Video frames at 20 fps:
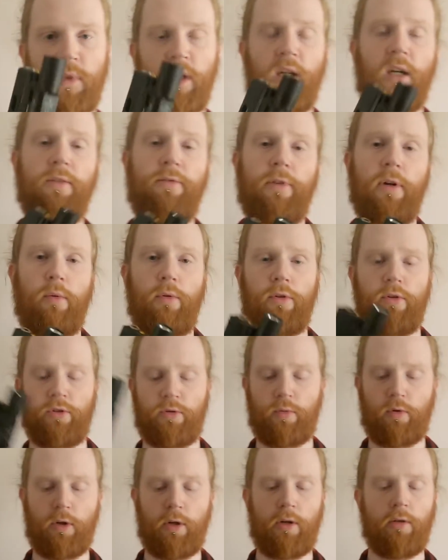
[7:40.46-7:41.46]
And for anyone who's
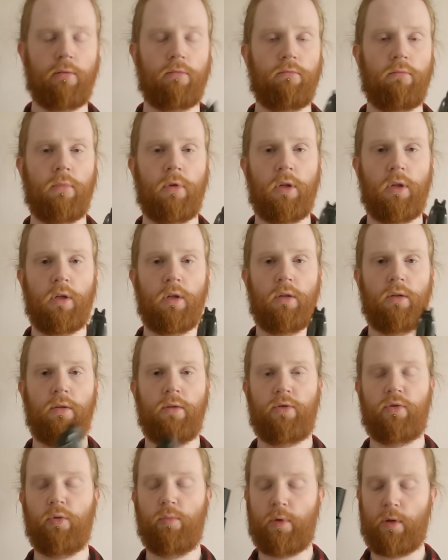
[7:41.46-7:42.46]
worried,
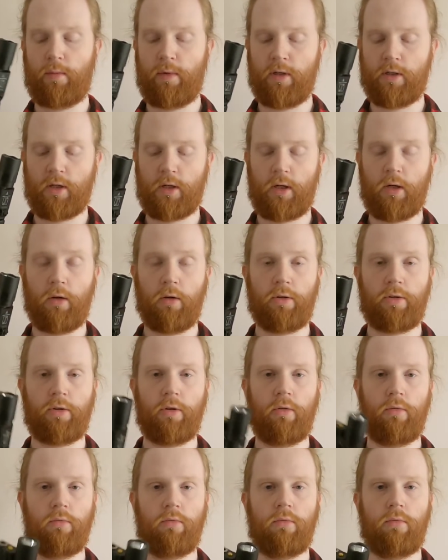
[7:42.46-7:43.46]
there's no BBs in here, so
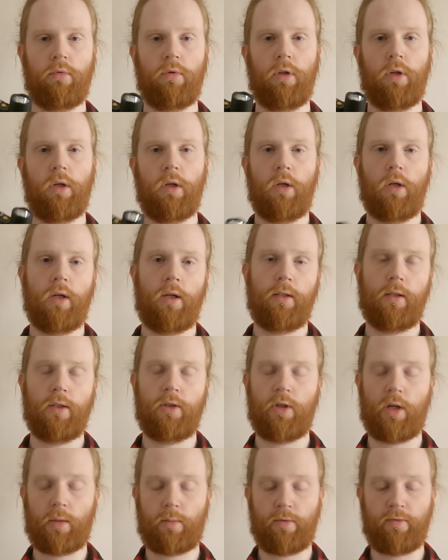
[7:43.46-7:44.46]
I did
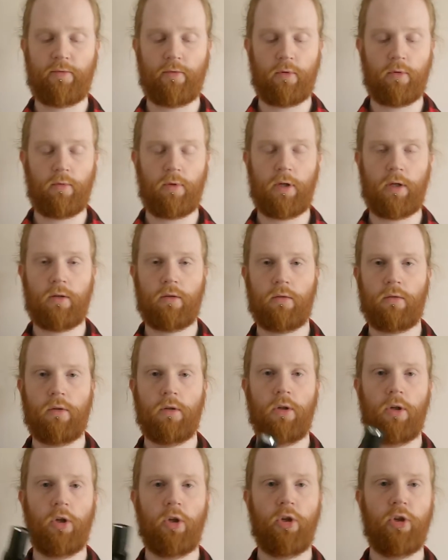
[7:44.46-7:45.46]
check before we
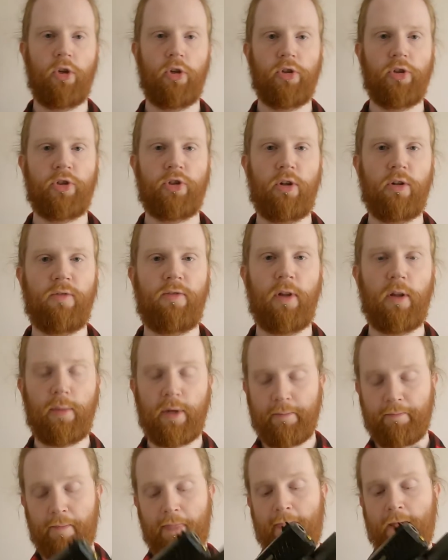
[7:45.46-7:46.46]
started
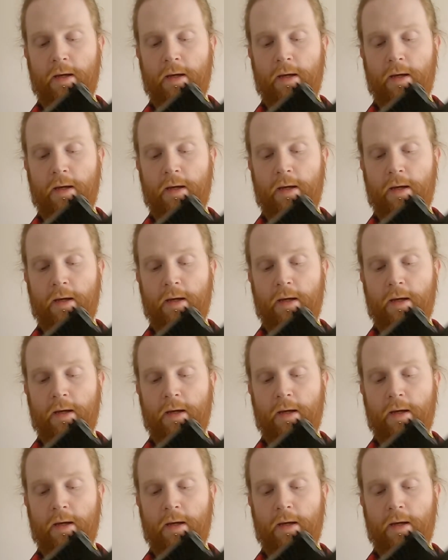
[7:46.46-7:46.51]
filming.